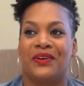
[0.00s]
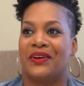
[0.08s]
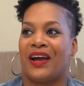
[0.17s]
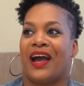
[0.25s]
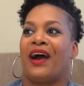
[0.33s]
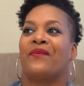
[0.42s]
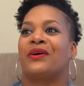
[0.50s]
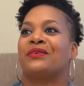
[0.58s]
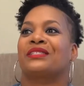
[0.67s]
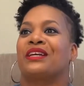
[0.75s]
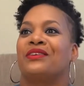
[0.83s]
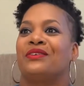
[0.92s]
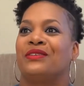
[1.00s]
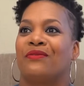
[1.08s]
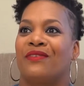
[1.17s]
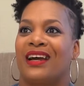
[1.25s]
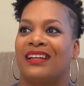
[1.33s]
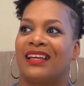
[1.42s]
how else can you
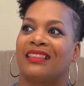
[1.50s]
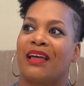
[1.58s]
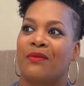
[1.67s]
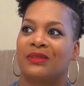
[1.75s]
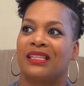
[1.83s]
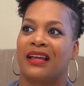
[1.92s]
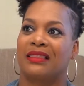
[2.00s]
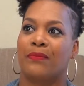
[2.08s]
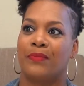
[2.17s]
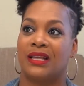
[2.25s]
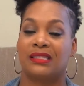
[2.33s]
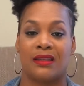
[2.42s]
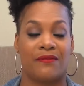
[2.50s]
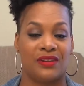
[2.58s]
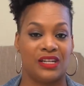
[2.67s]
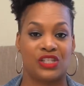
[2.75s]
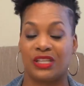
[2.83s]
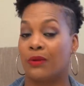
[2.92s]
define it? Like, that was like the best
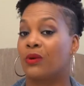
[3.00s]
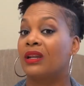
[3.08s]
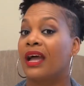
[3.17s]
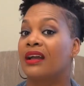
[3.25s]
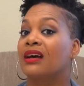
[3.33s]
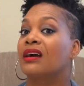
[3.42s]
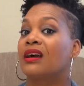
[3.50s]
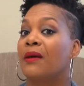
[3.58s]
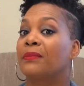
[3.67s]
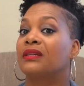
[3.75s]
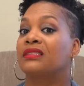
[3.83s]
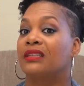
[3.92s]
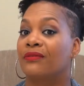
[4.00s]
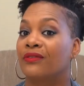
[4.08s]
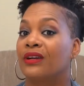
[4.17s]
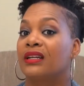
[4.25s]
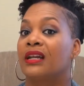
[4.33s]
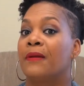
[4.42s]
definition. There were like a couple of
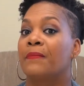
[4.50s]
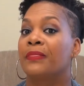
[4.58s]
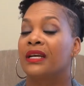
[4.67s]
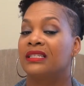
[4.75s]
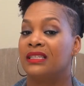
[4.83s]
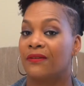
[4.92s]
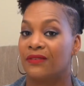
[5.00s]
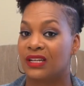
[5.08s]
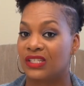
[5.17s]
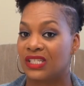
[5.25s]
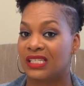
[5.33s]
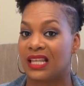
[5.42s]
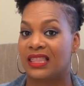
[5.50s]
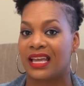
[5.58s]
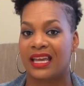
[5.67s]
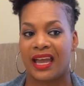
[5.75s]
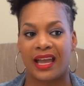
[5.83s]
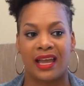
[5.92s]
different definitions that
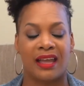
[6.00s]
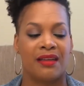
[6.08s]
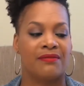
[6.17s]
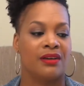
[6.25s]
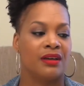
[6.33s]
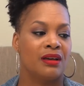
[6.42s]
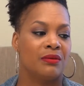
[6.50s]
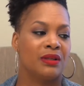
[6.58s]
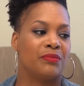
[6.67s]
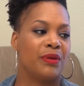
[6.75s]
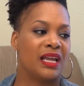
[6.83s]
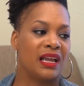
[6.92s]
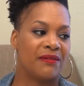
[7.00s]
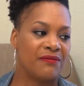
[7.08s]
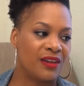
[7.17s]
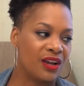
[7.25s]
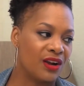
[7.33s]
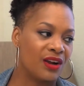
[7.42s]
they gave with being
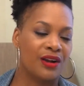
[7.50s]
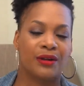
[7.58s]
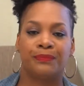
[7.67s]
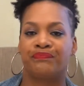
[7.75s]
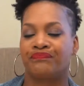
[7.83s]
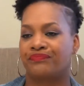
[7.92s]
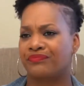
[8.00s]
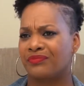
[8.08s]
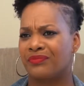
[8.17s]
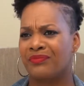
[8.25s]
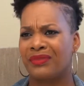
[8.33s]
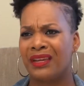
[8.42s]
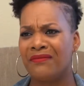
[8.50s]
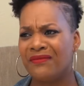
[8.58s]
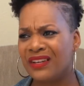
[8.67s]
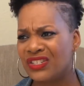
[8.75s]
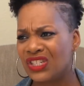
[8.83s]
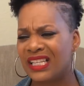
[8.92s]
vigor and
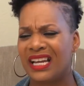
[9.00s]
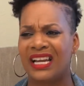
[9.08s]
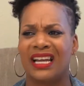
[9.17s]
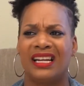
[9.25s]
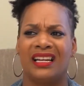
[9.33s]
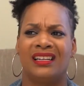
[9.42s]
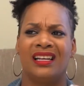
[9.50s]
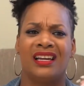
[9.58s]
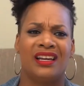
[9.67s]
vigilant and,